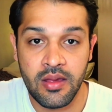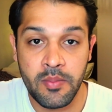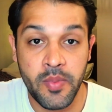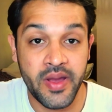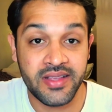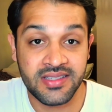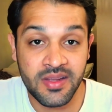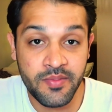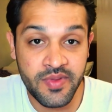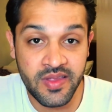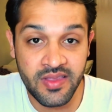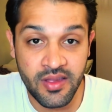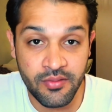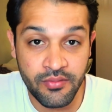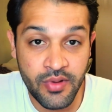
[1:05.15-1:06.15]
but it's
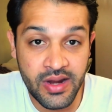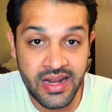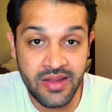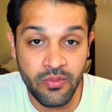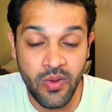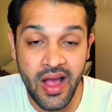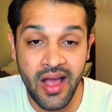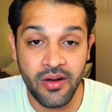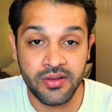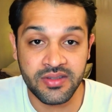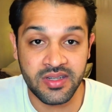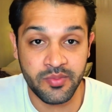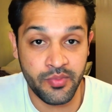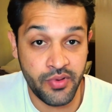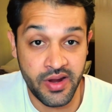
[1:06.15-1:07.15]
something that really wows
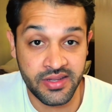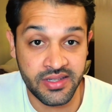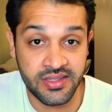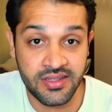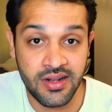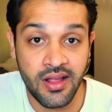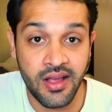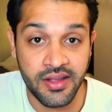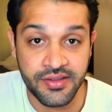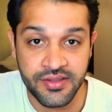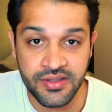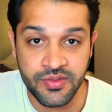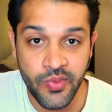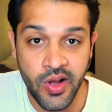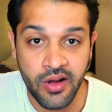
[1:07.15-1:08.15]
and impresses clients
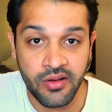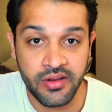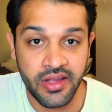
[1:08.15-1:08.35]
as well,